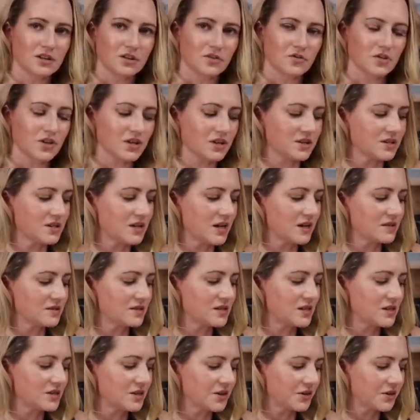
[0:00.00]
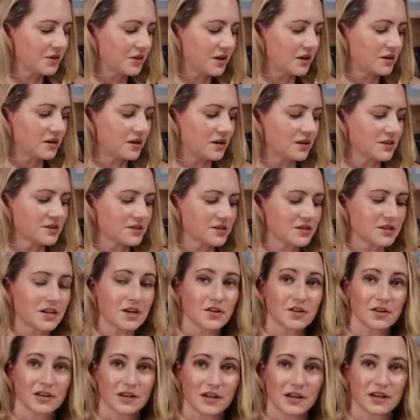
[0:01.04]
ingredients has cetyl alcohol,
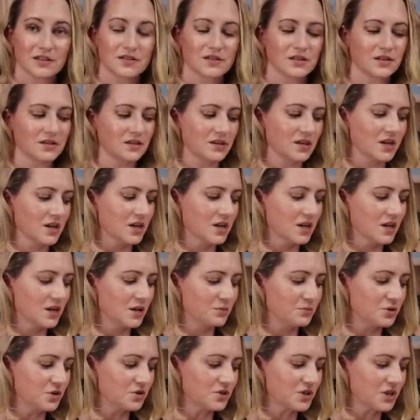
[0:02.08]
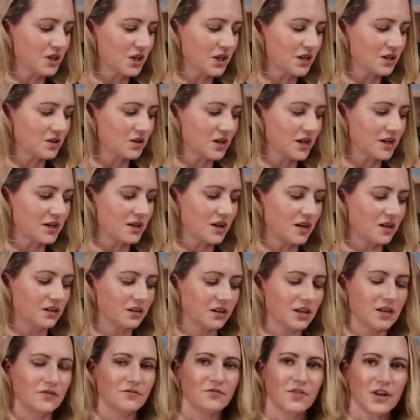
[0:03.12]
stearic acid, butylene
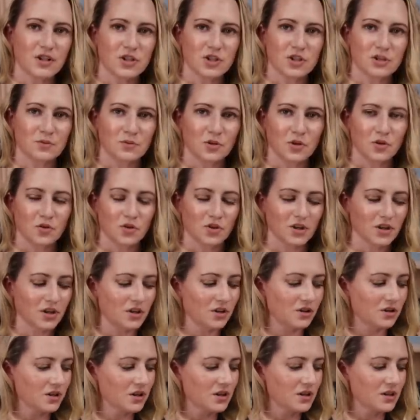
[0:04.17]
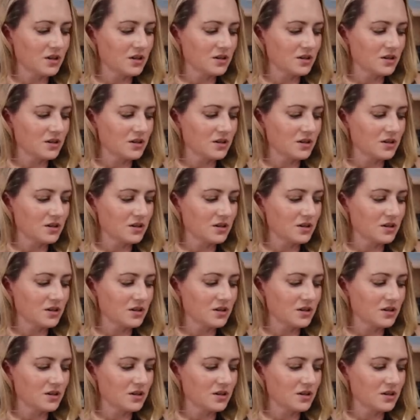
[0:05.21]
glycol, and vegetable oil.